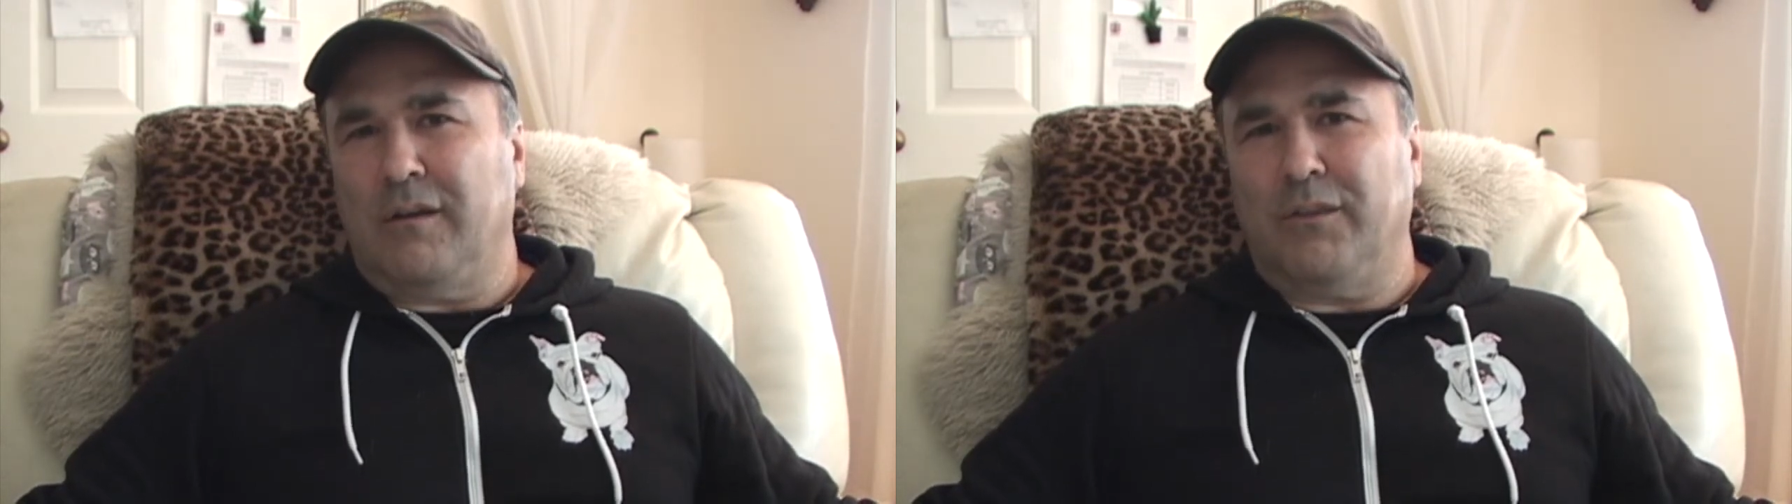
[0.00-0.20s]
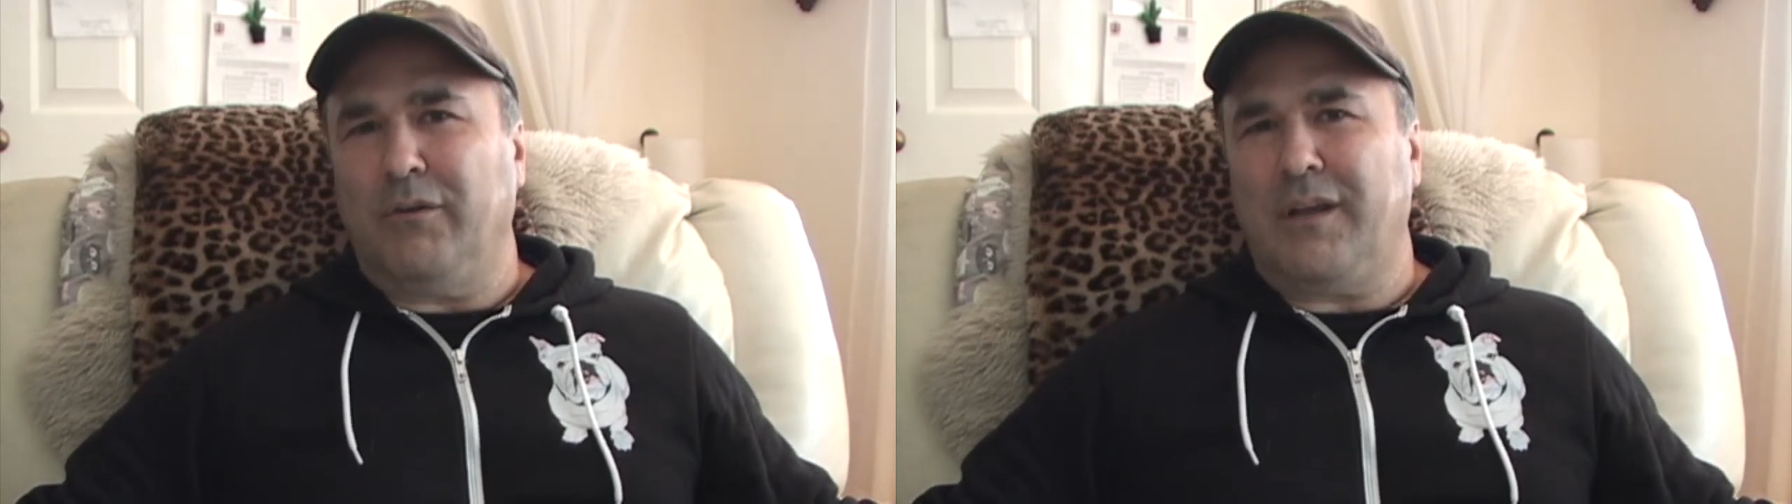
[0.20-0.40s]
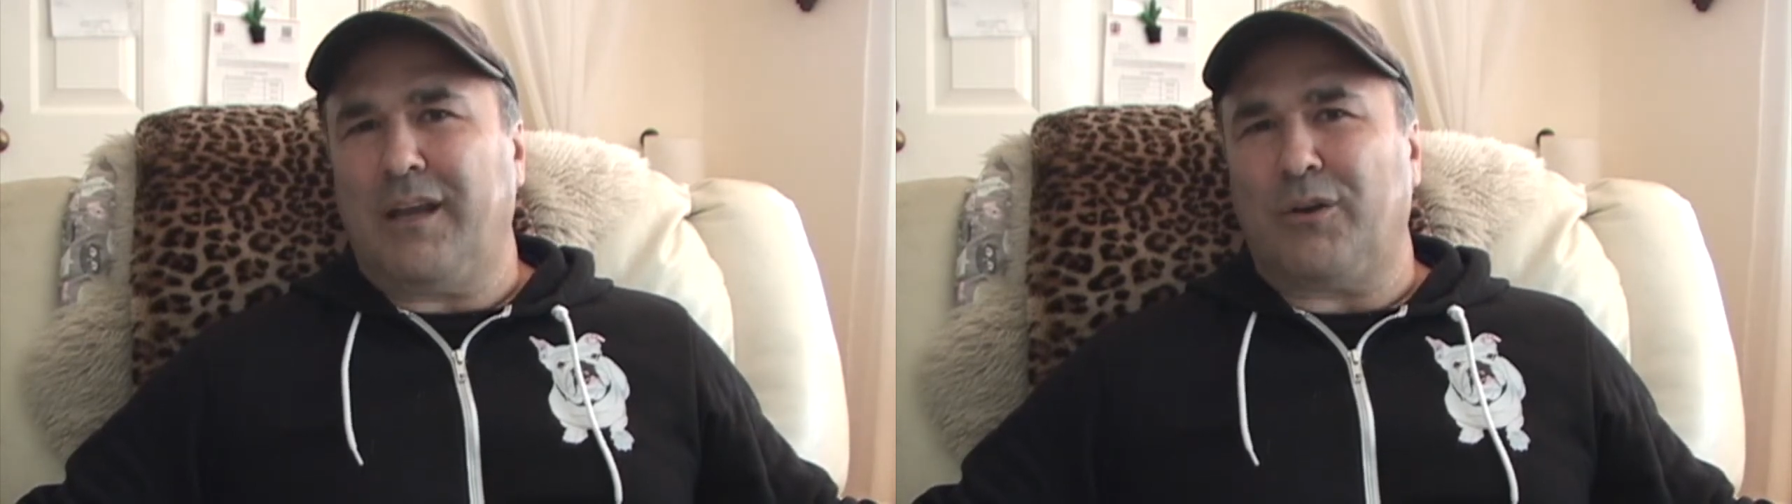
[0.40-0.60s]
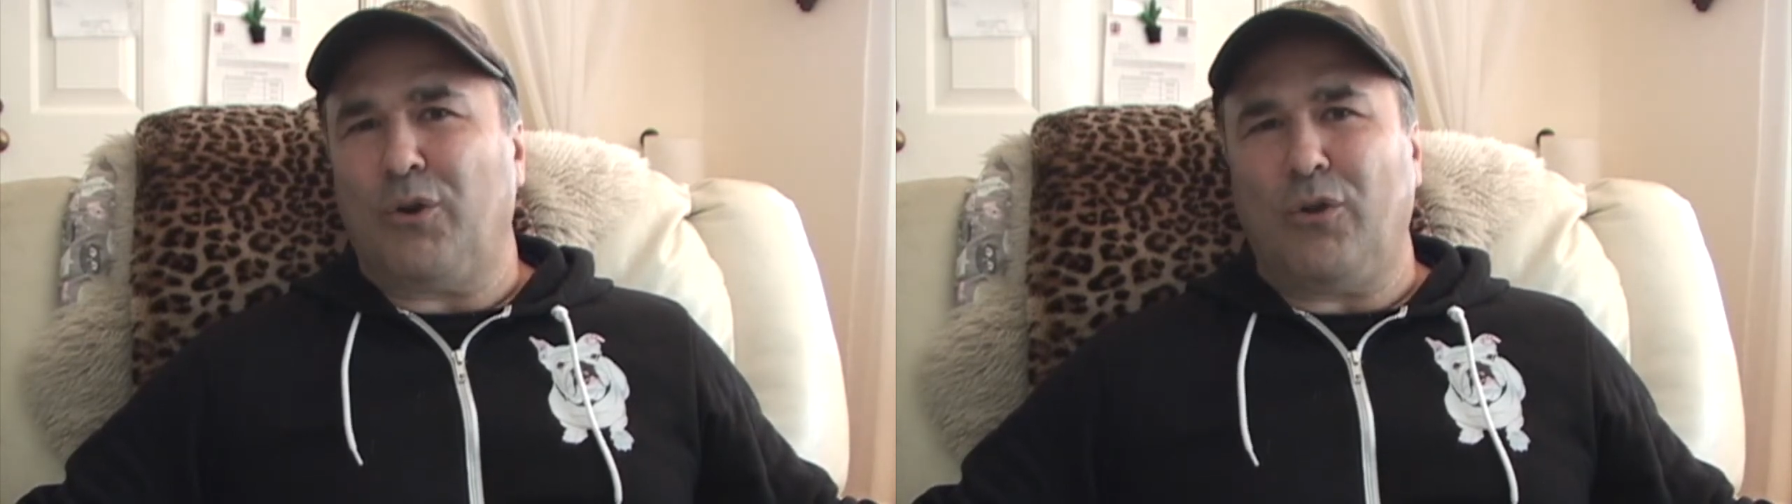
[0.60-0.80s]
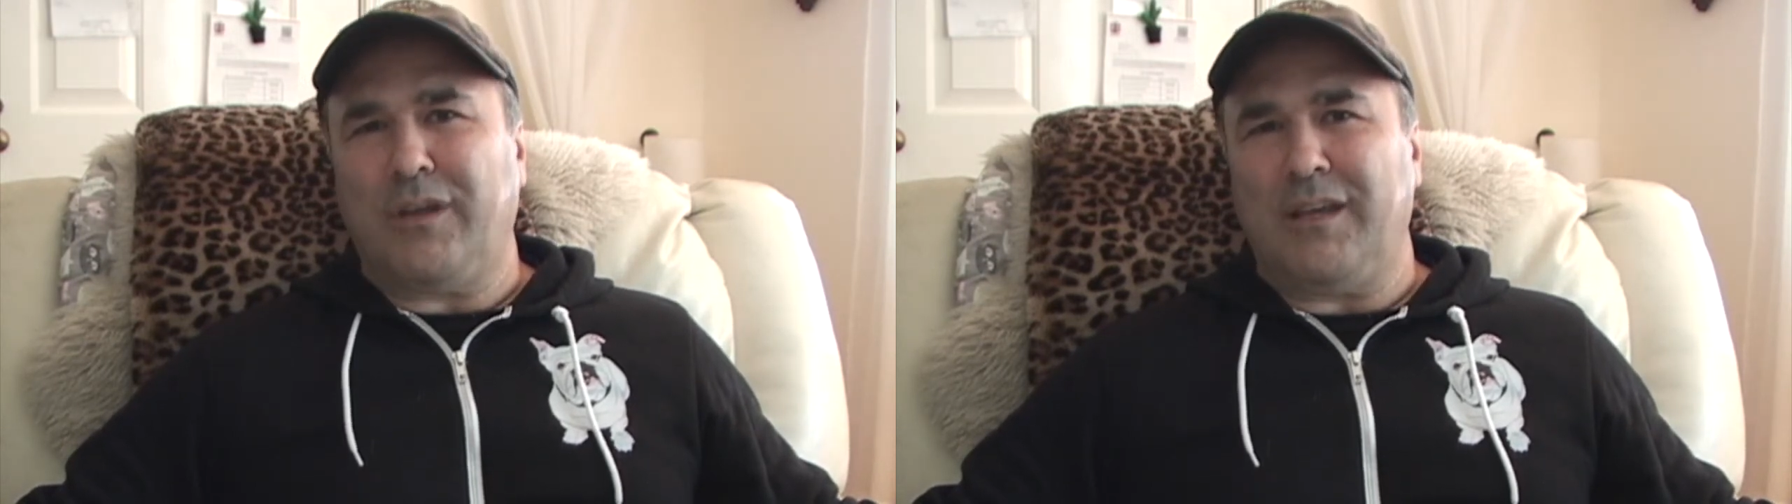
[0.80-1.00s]
They're not
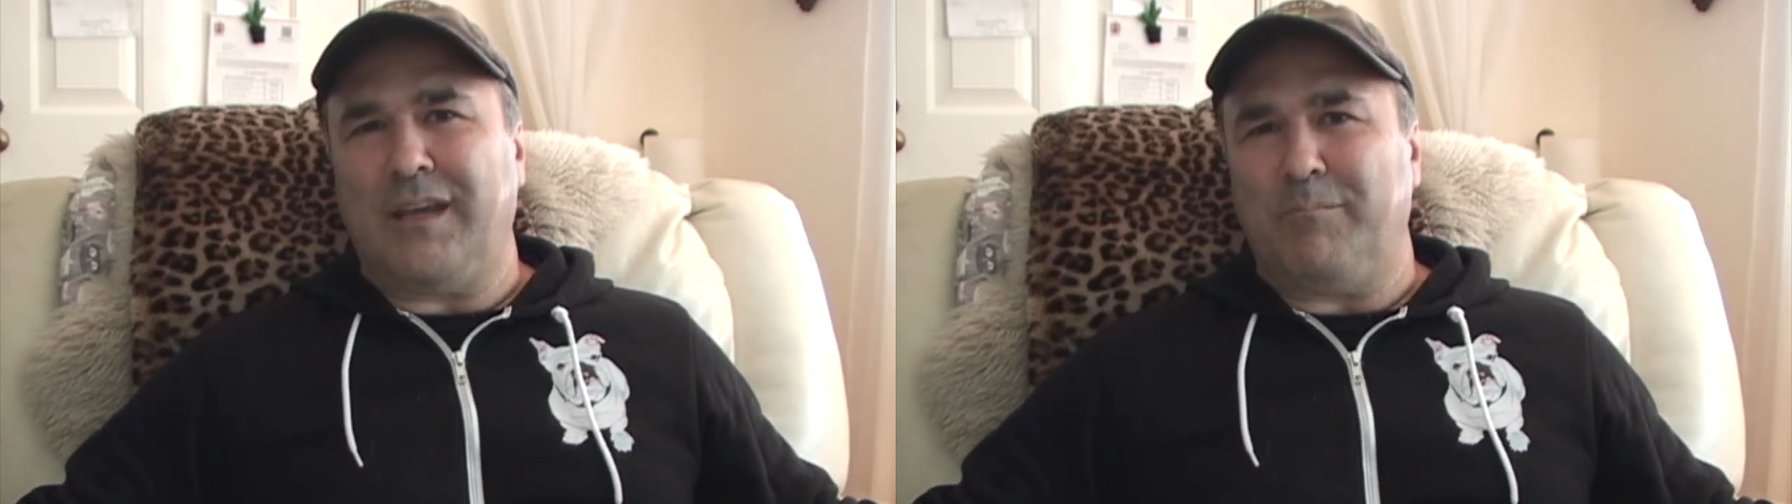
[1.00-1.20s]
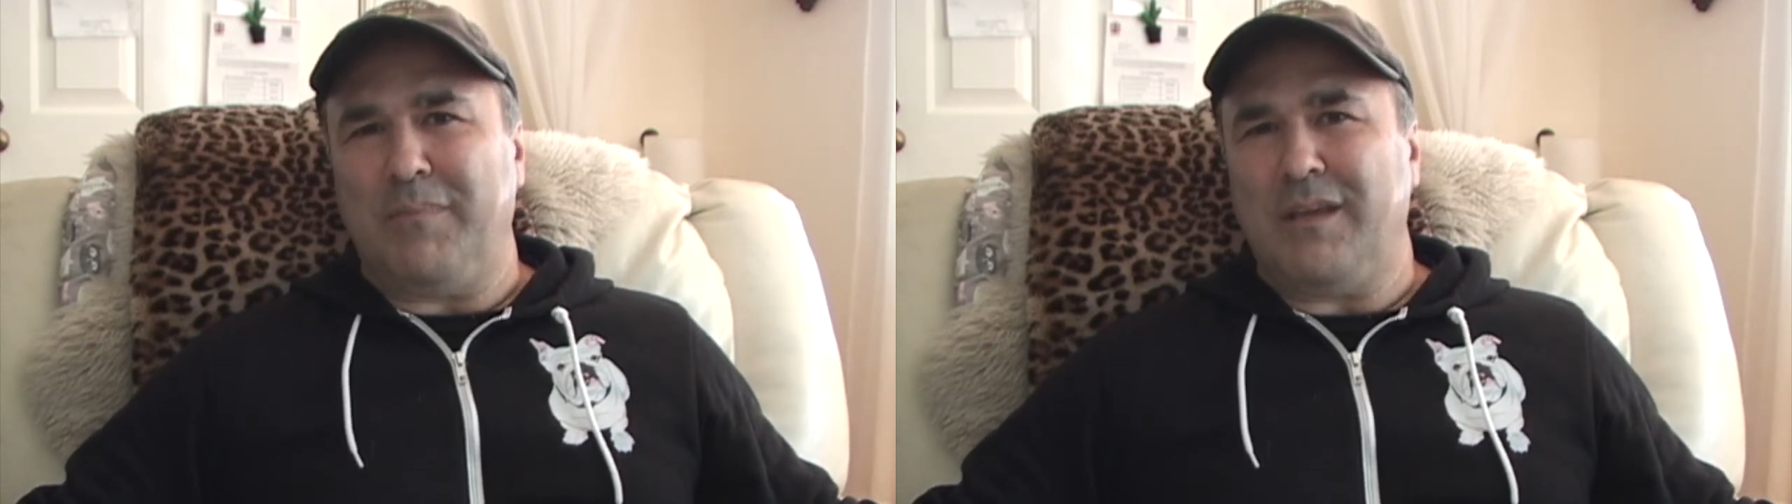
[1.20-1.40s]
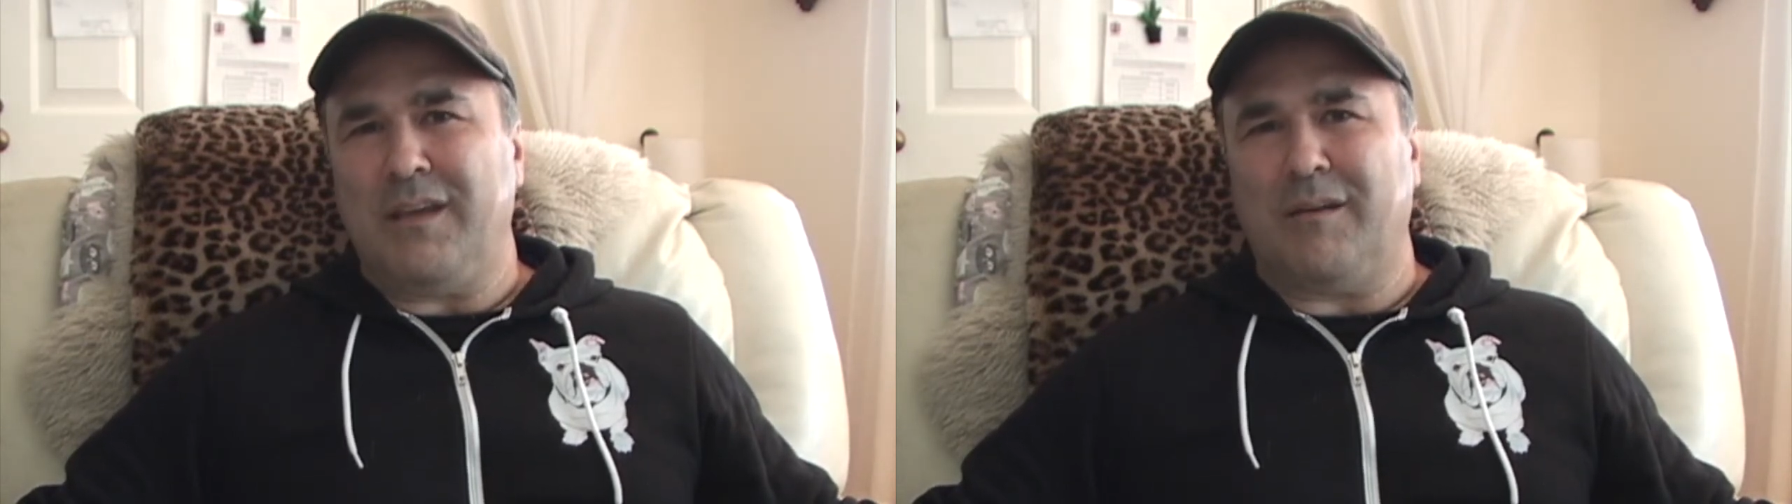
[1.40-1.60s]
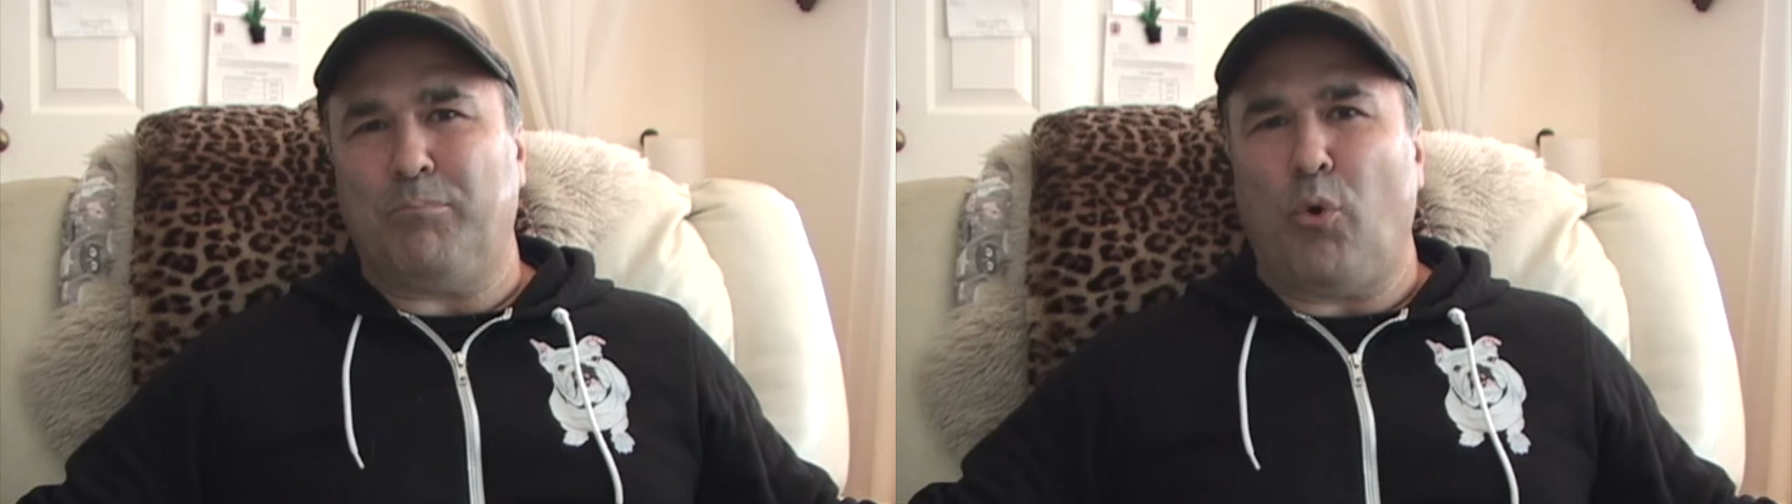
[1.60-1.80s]
looking at me and